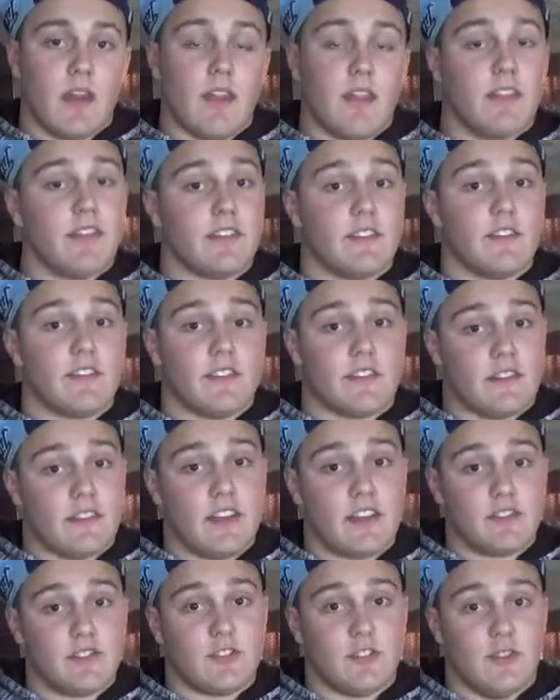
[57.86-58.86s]
This is
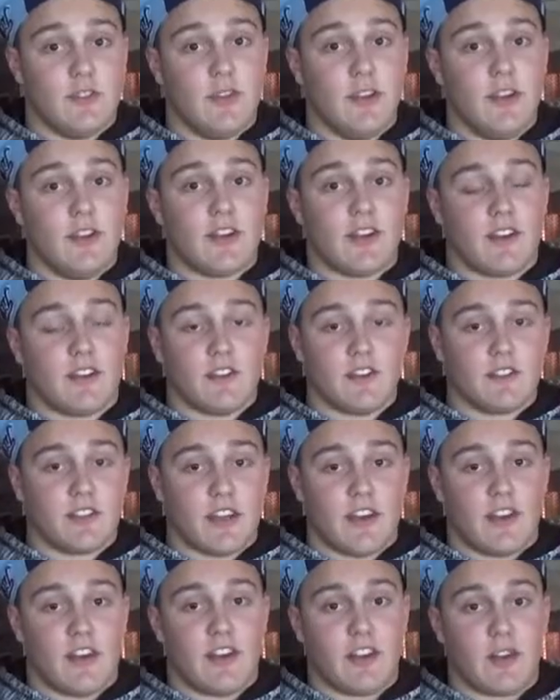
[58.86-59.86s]
essential to
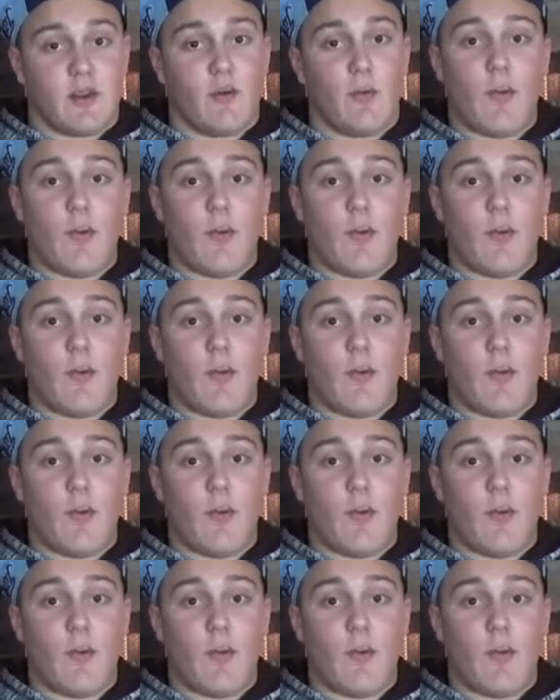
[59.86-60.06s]
understanding